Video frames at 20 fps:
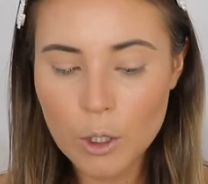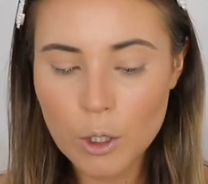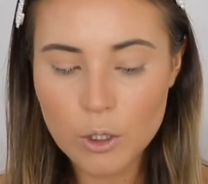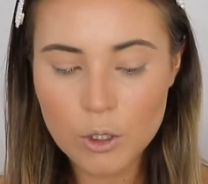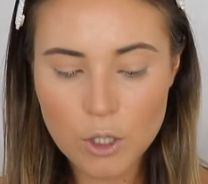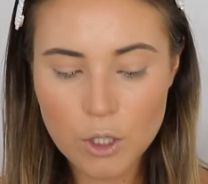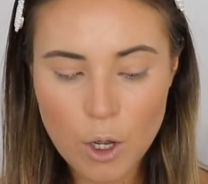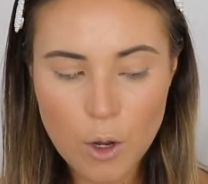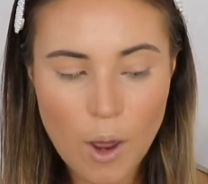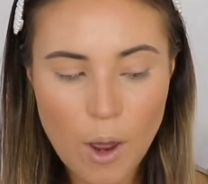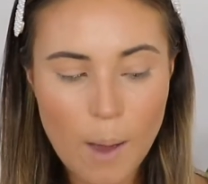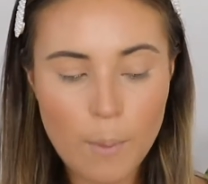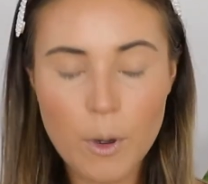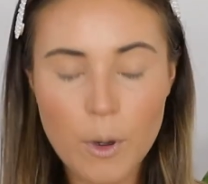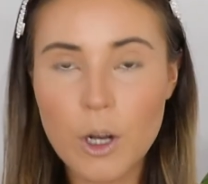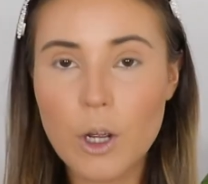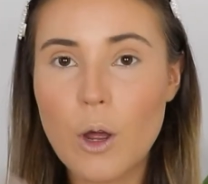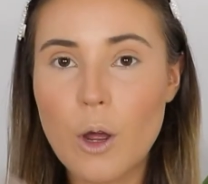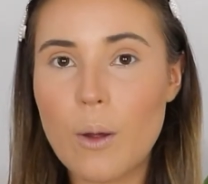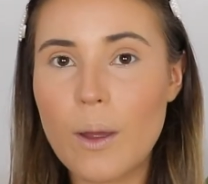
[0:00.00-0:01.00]
So I'm
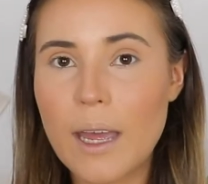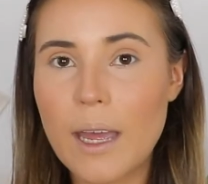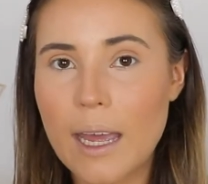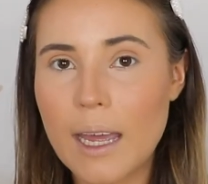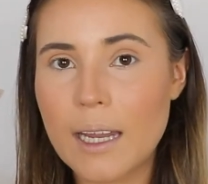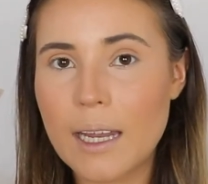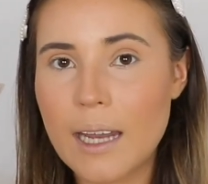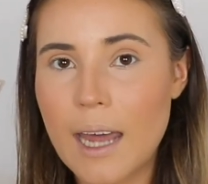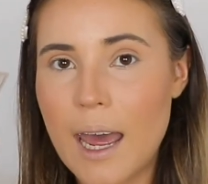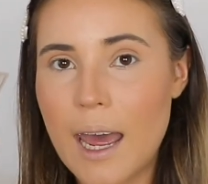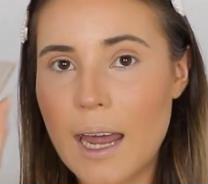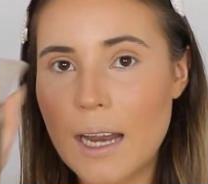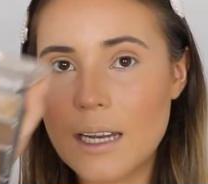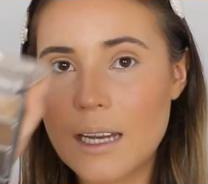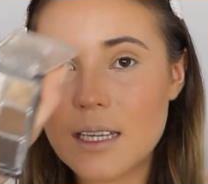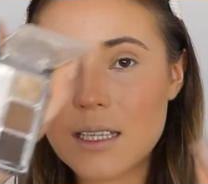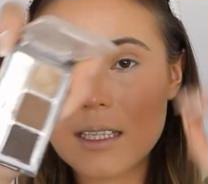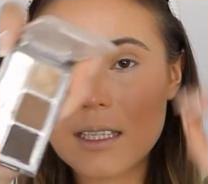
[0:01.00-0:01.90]
going to go ahead and